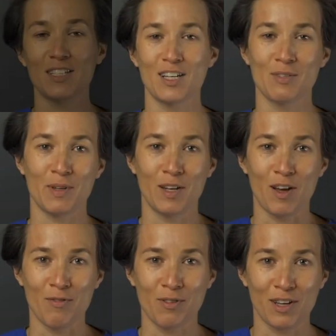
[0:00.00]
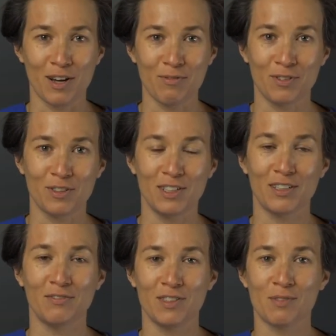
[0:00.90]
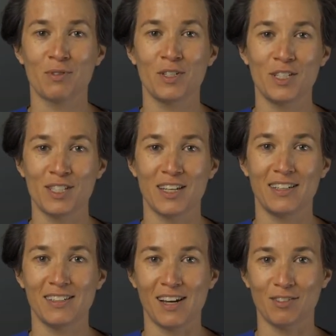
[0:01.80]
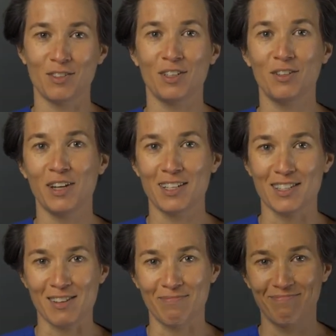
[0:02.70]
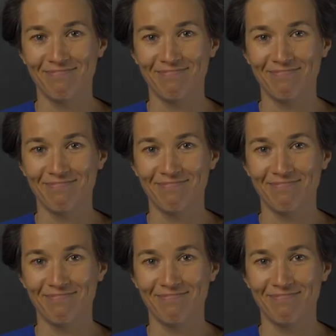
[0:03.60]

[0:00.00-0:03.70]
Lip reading: has been Off the Cuff with Tina Fitzmaurice, and I'll see you next time.